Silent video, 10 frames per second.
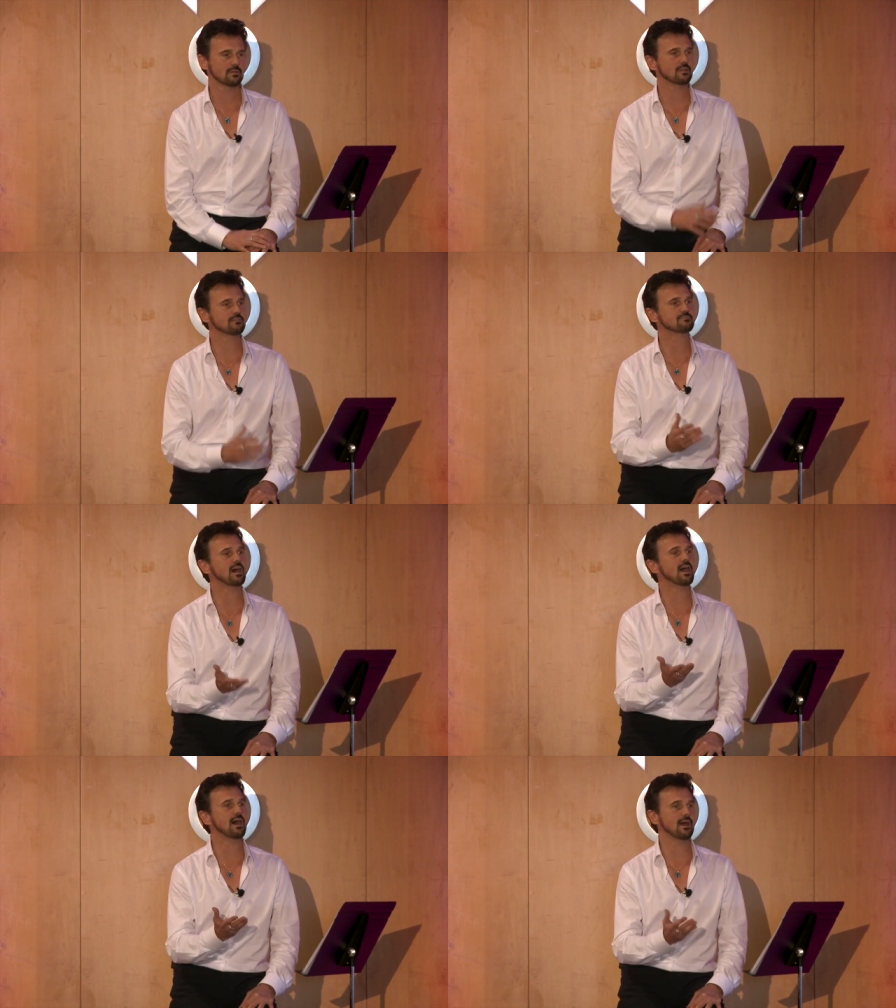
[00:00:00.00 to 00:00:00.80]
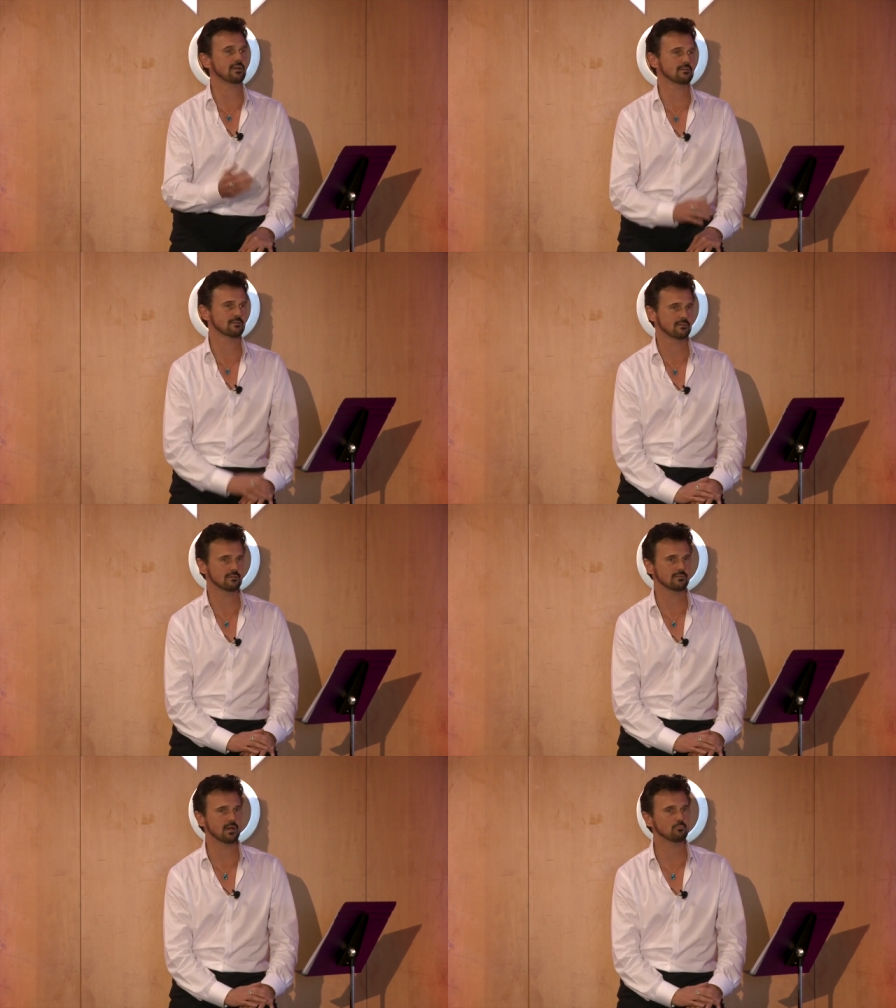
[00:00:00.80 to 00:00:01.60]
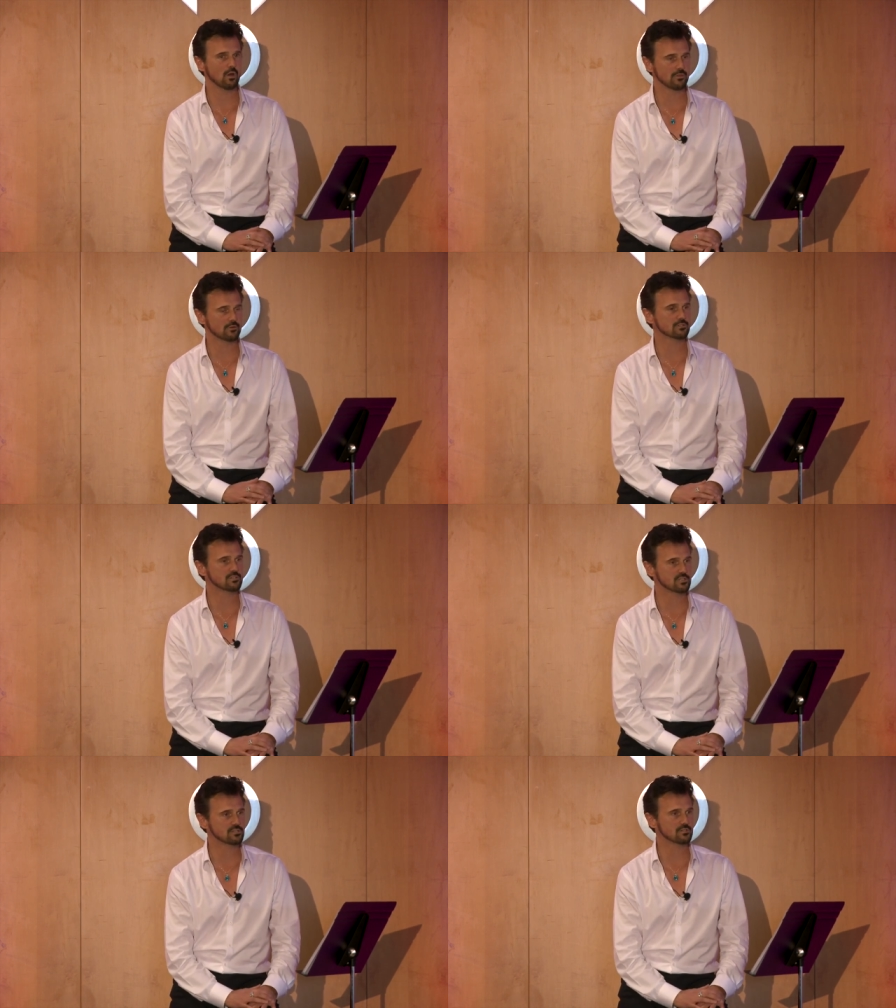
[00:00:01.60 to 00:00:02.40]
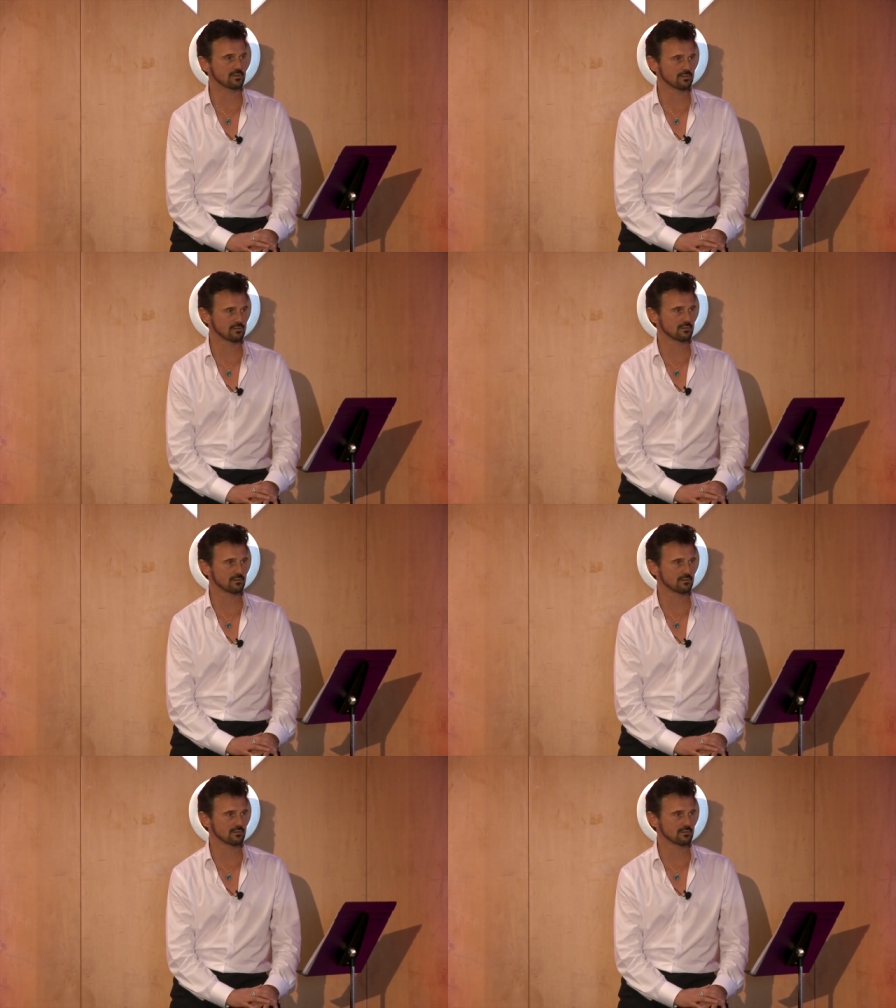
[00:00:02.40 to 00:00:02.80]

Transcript: Lift high thy brother and sister,